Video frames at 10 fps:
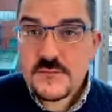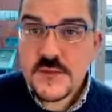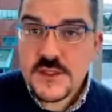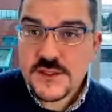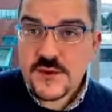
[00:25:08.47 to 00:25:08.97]

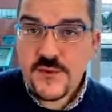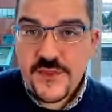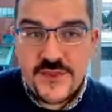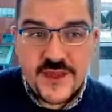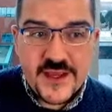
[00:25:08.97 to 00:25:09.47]
So one
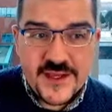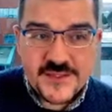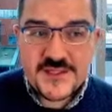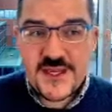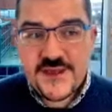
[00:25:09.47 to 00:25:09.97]
thing I could
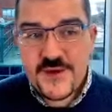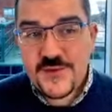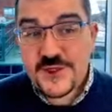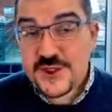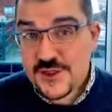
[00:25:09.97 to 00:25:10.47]
say that we
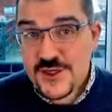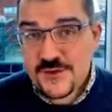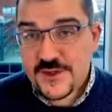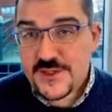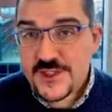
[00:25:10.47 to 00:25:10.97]
should
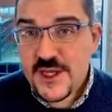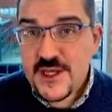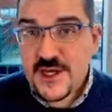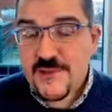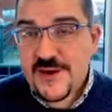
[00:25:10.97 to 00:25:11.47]
notice
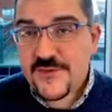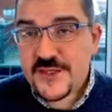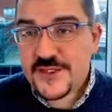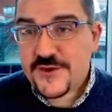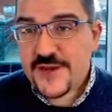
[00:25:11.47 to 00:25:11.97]
about
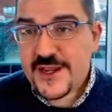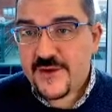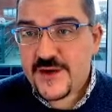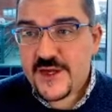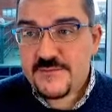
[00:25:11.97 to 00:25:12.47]
these learning
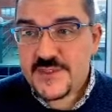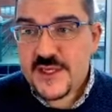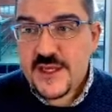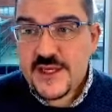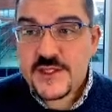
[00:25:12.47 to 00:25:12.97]
outcomes
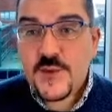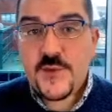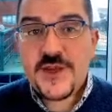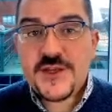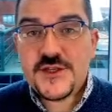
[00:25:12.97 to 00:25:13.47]
is what
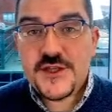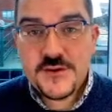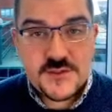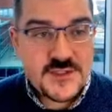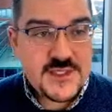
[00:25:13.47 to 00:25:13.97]
we
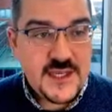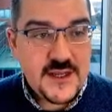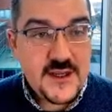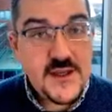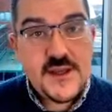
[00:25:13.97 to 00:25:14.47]
don't see.
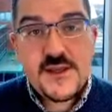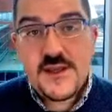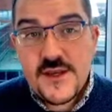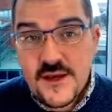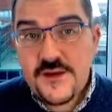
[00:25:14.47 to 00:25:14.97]

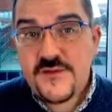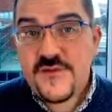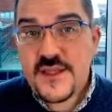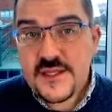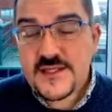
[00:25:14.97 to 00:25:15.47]
None of
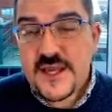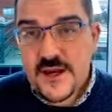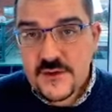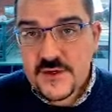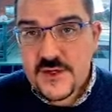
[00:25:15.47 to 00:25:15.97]
these
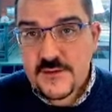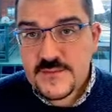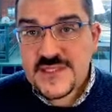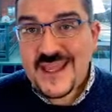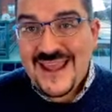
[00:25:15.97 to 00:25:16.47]
outcomes
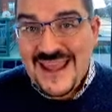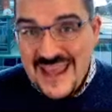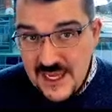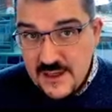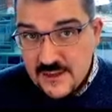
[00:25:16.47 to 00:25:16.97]
say
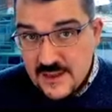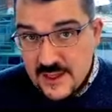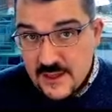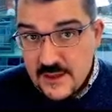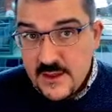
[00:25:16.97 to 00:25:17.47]

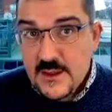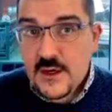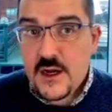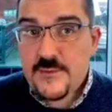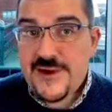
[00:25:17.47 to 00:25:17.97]
anything
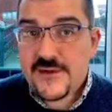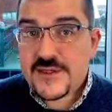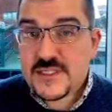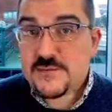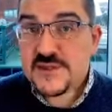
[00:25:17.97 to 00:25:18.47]
about a
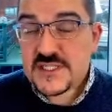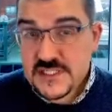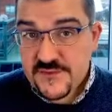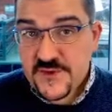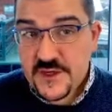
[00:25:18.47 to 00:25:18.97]

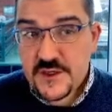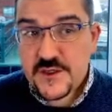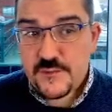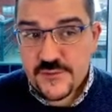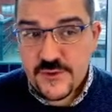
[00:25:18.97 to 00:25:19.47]
specific
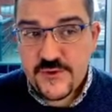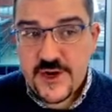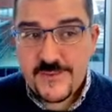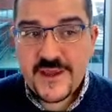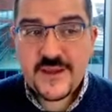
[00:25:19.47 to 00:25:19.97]

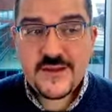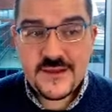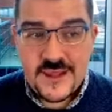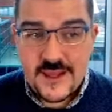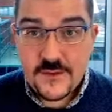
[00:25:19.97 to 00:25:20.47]
programming
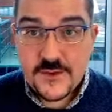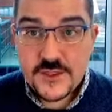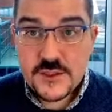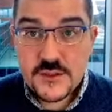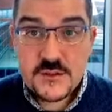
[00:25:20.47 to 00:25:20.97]

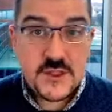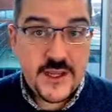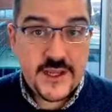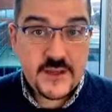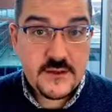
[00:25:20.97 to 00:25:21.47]
language,
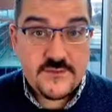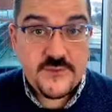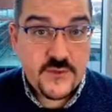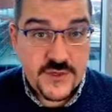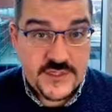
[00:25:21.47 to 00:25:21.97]
like,
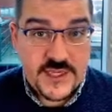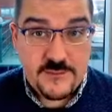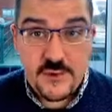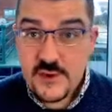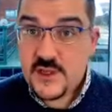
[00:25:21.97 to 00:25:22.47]
for
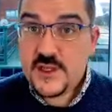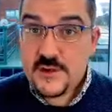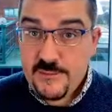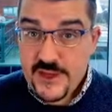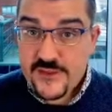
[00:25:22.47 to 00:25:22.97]
example,
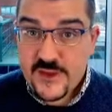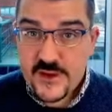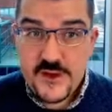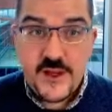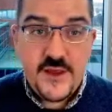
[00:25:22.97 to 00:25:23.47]
Python.
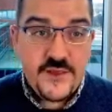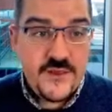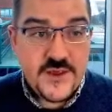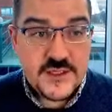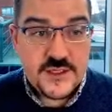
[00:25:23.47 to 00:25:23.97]

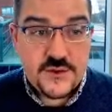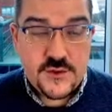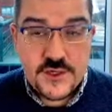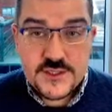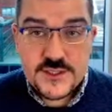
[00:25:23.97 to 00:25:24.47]
This
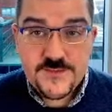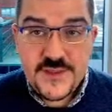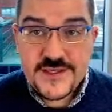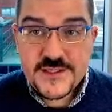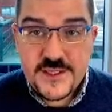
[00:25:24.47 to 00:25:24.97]
course
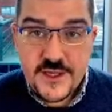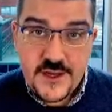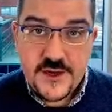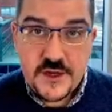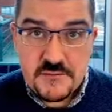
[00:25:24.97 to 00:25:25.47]
is
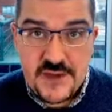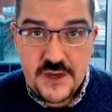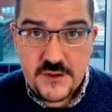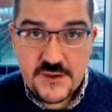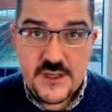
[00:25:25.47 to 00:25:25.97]
not
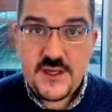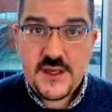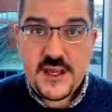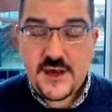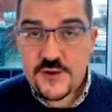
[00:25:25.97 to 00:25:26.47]
about
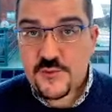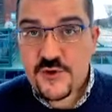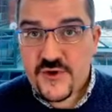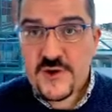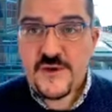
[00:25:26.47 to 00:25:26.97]
how to
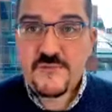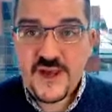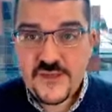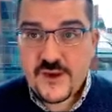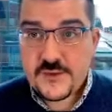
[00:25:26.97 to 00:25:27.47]
program in
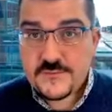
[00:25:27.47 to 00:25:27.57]
Python.